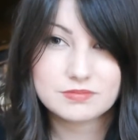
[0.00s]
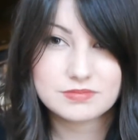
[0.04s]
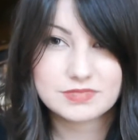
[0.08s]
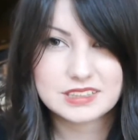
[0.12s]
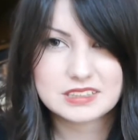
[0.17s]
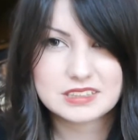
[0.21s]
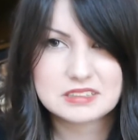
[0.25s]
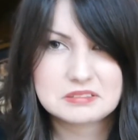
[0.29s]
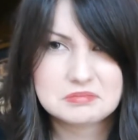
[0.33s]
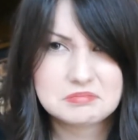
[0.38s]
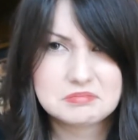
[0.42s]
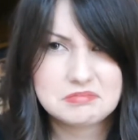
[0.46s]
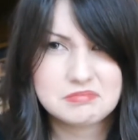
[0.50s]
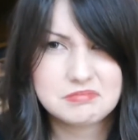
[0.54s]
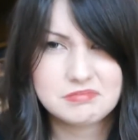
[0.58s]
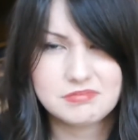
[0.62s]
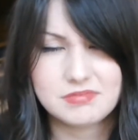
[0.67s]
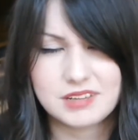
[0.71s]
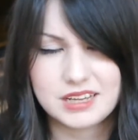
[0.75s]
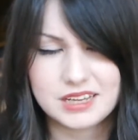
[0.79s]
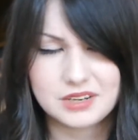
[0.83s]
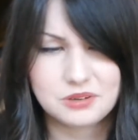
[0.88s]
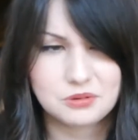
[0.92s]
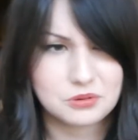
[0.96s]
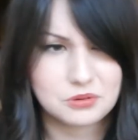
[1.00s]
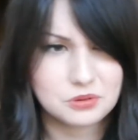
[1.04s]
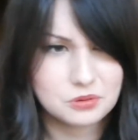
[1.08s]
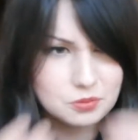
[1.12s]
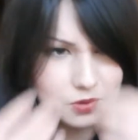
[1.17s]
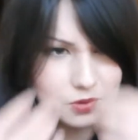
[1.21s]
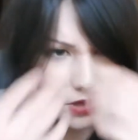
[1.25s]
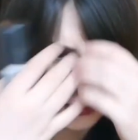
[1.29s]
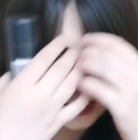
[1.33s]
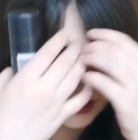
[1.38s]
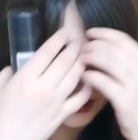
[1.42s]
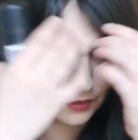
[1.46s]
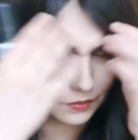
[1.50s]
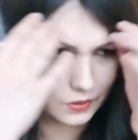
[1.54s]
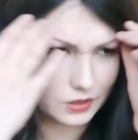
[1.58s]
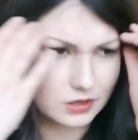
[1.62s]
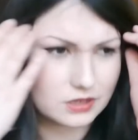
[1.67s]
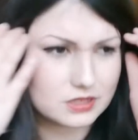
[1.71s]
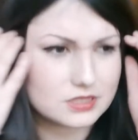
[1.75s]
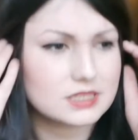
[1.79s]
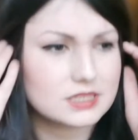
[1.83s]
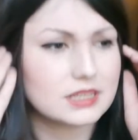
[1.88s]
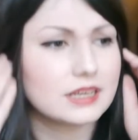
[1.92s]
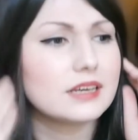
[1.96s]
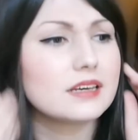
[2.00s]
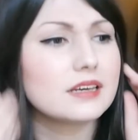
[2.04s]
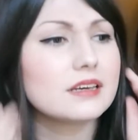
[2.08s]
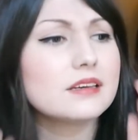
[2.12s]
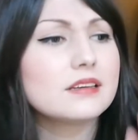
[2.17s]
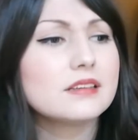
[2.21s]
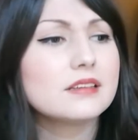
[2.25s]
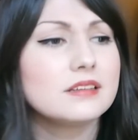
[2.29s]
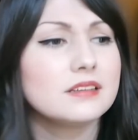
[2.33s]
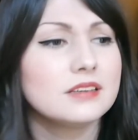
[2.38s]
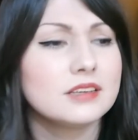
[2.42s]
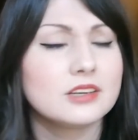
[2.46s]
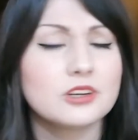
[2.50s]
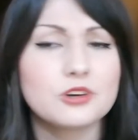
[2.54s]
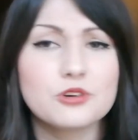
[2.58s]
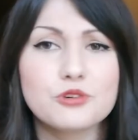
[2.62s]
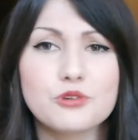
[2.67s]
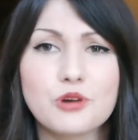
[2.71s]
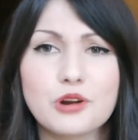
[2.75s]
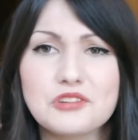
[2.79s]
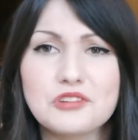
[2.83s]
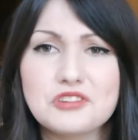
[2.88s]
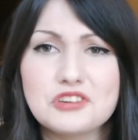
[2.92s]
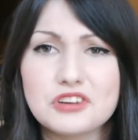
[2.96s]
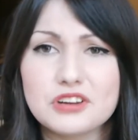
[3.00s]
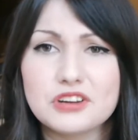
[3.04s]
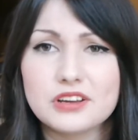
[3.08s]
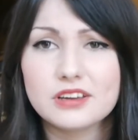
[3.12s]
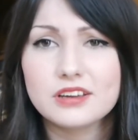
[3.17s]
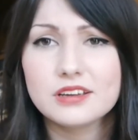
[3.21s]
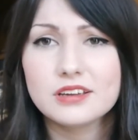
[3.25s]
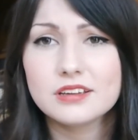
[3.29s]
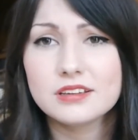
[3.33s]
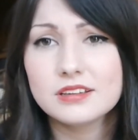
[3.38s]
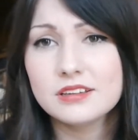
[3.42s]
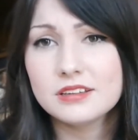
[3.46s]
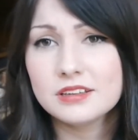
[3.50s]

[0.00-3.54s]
I don't know, what is the word, like crunchy?